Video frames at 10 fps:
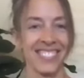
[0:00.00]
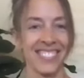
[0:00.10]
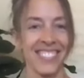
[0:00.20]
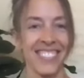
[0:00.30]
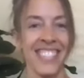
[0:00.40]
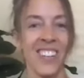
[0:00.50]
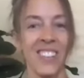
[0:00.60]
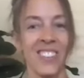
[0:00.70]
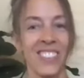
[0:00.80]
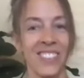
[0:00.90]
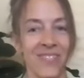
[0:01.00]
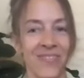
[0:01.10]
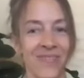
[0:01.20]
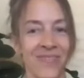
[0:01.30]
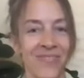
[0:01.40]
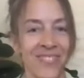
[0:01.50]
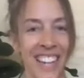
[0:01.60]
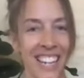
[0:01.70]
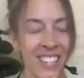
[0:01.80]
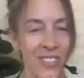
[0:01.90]
So
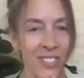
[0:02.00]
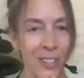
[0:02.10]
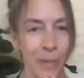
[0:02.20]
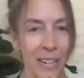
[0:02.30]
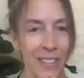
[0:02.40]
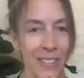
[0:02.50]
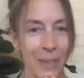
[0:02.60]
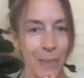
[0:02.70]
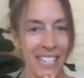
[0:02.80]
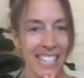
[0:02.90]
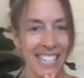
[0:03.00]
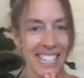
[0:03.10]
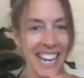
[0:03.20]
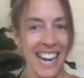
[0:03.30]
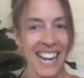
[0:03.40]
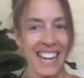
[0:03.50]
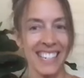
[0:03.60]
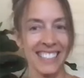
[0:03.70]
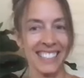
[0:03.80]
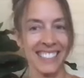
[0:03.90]
thank you for being with me, Denny Shea.
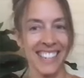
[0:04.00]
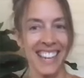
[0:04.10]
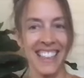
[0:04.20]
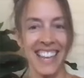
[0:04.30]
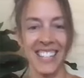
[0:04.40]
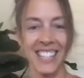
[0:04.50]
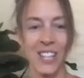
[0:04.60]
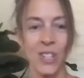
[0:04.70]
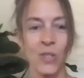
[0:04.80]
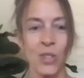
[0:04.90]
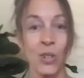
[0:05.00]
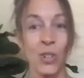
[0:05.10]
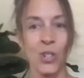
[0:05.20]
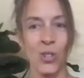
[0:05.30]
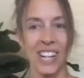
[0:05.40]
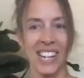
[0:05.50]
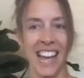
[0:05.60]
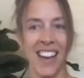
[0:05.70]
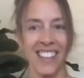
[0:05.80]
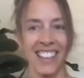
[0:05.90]
And thanks to those of you who are joining
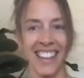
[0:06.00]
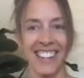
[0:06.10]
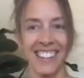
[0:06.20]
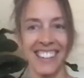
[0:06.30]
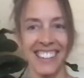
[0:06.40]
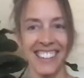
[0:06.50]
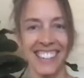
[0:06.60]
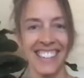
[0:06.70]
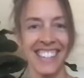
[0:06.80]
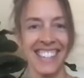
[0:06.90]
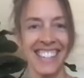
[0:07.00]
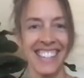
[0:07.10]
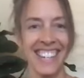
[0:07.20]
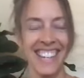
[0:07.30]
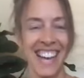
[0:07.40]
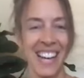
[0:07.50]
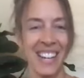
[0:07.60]
now and later. Yeah.